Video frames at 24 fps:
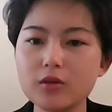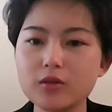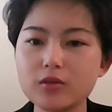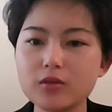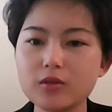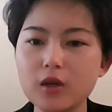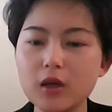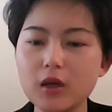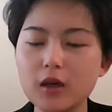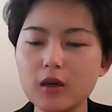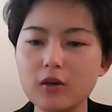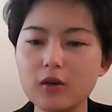
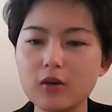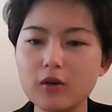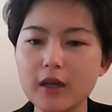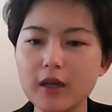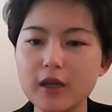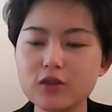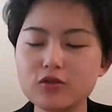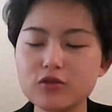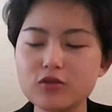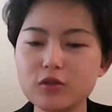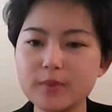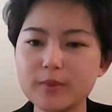
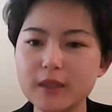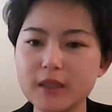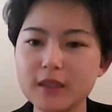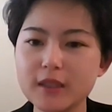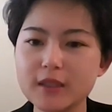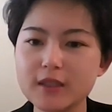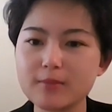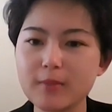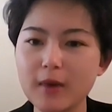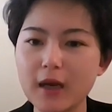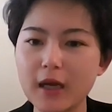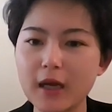orchestral
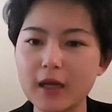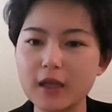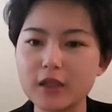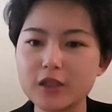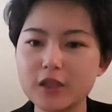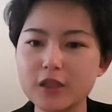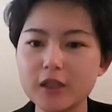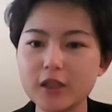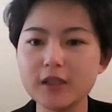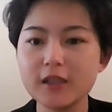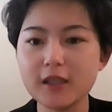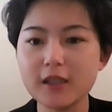piece by
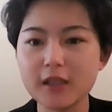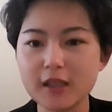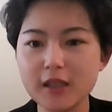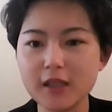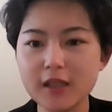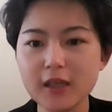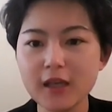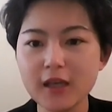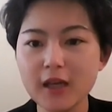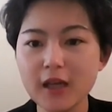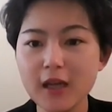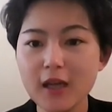Chen
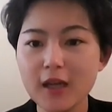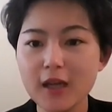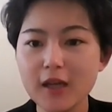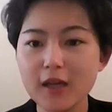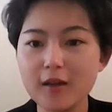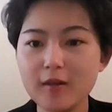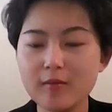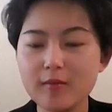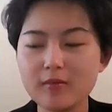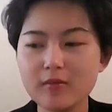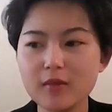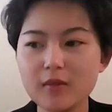Yi,
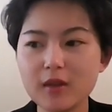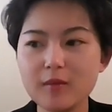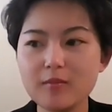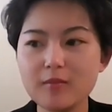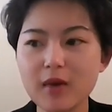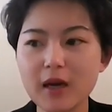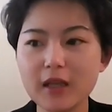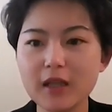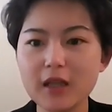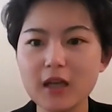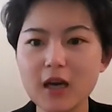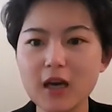it
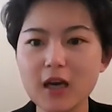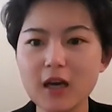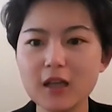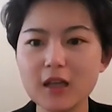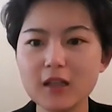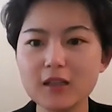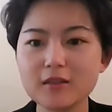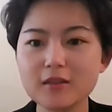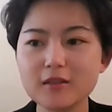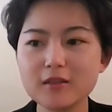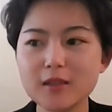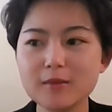might
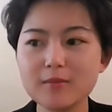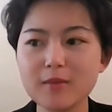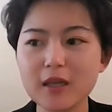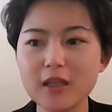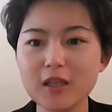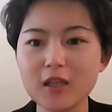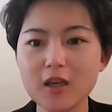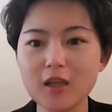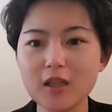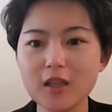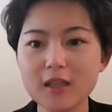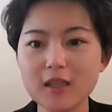not
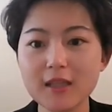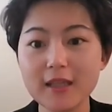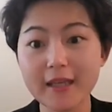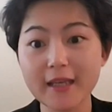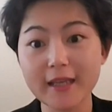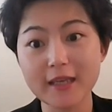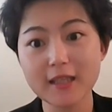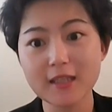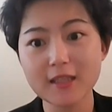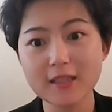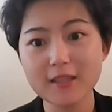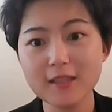
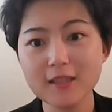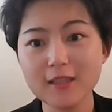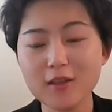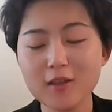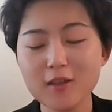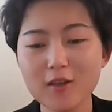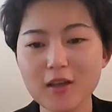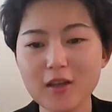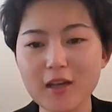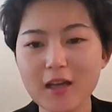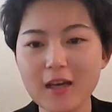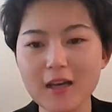click
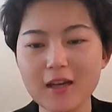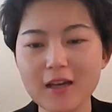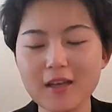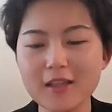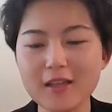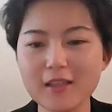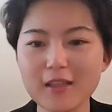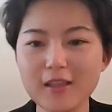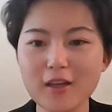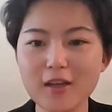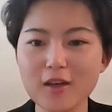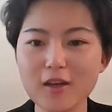
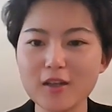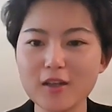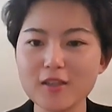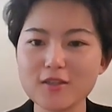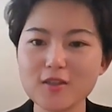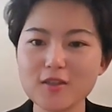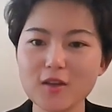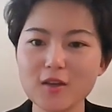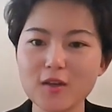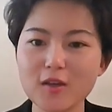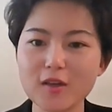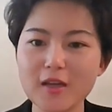in the audience
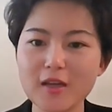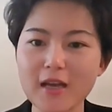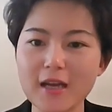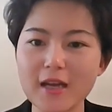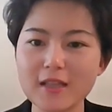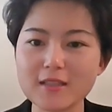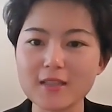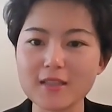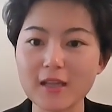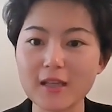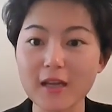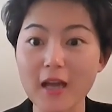heart
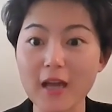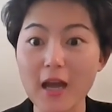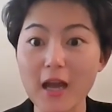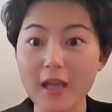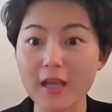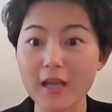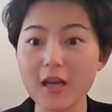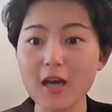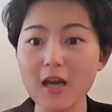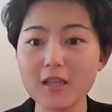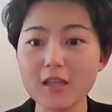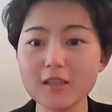as like, I
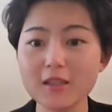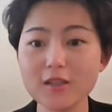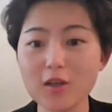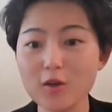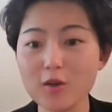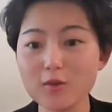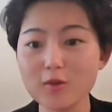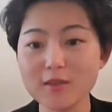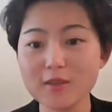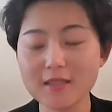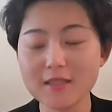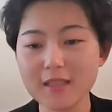gotta
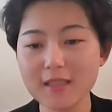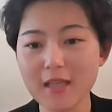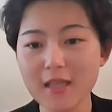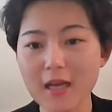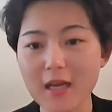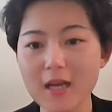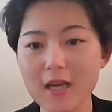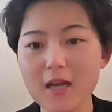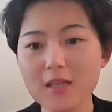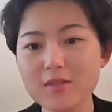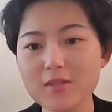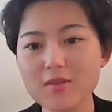go see that
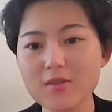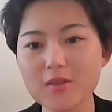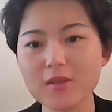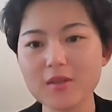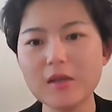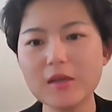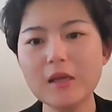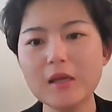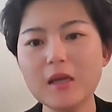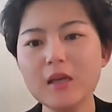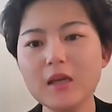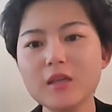concert.
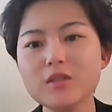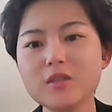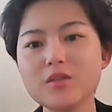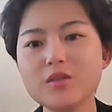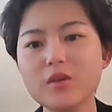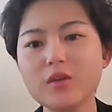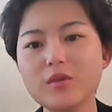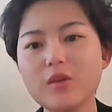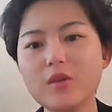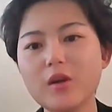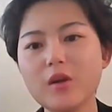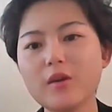
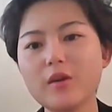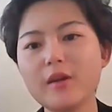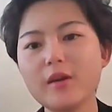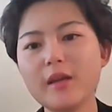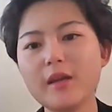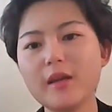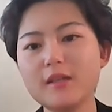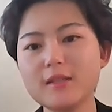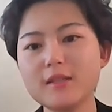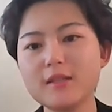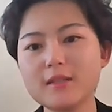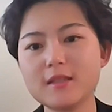So there
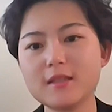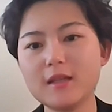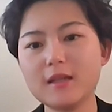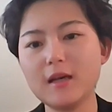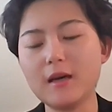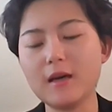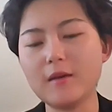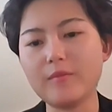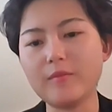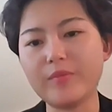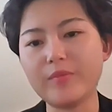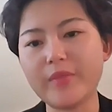is
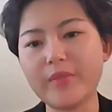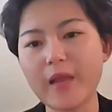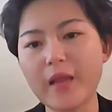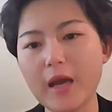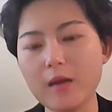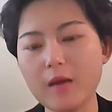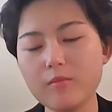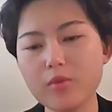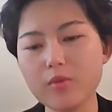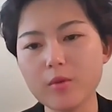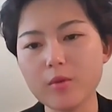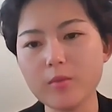
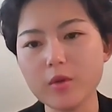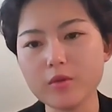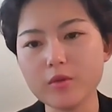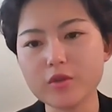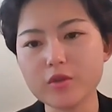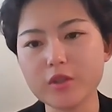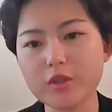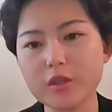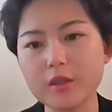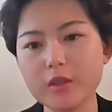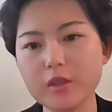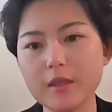that
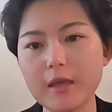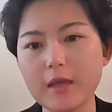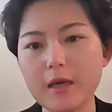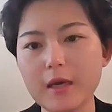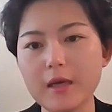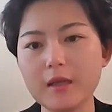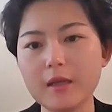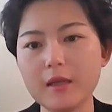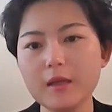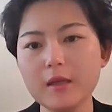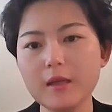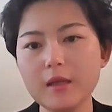promotion,
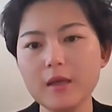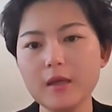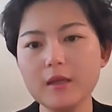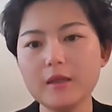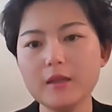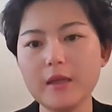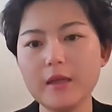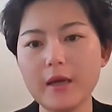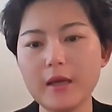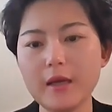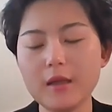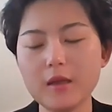that
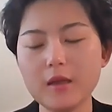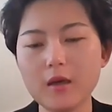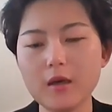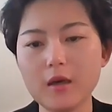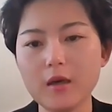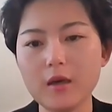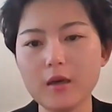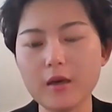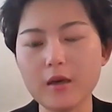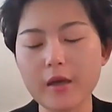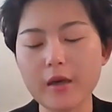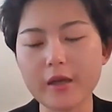
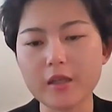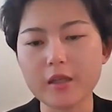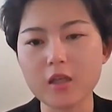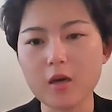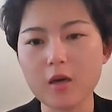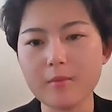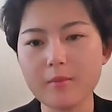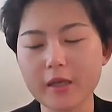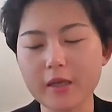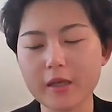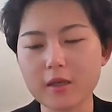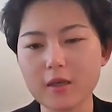
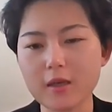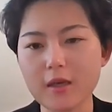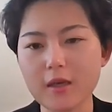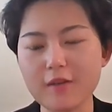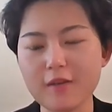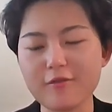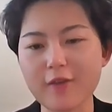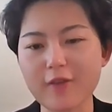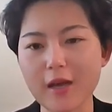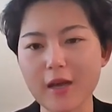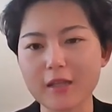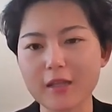economic
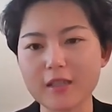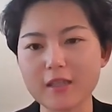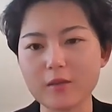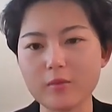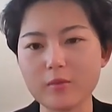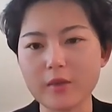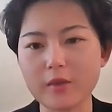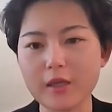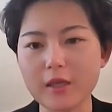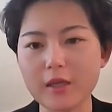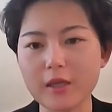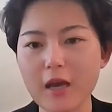effect that
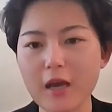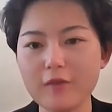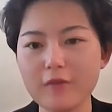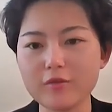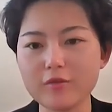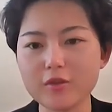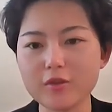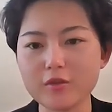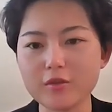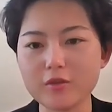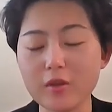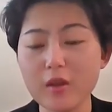we have
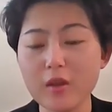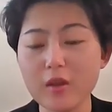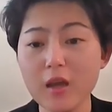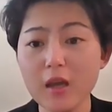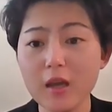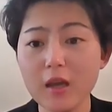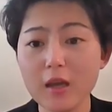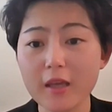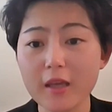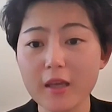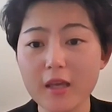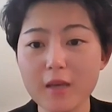to
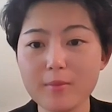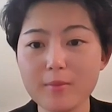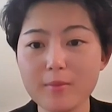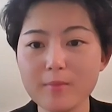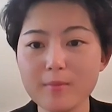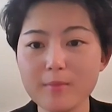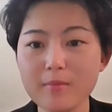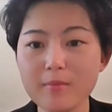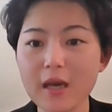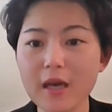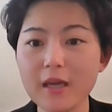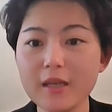keep in
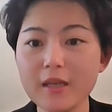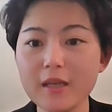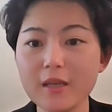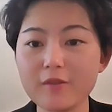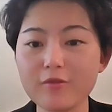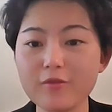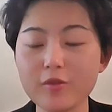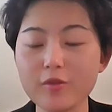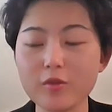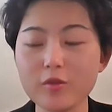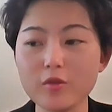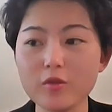mind
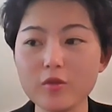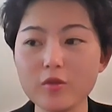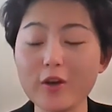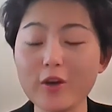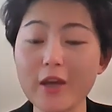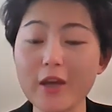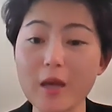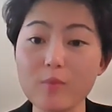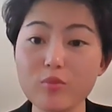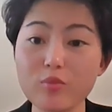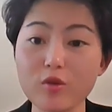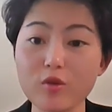if you look
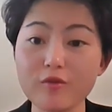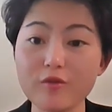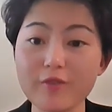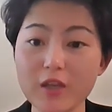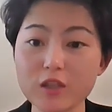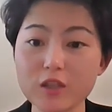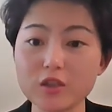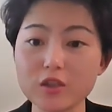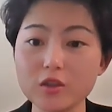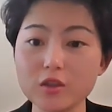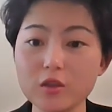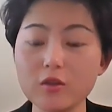at
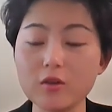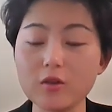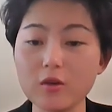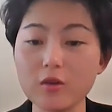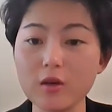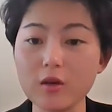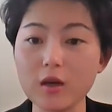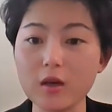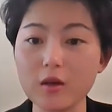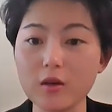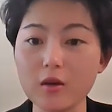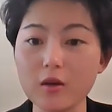professional
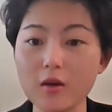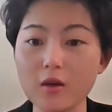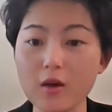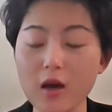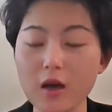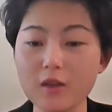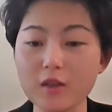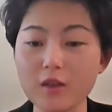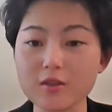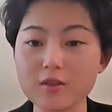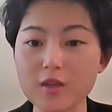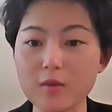
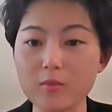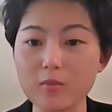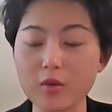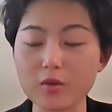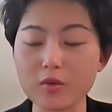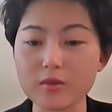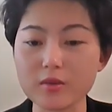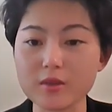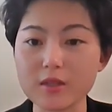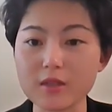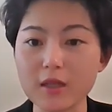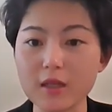
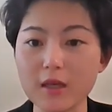ensembles.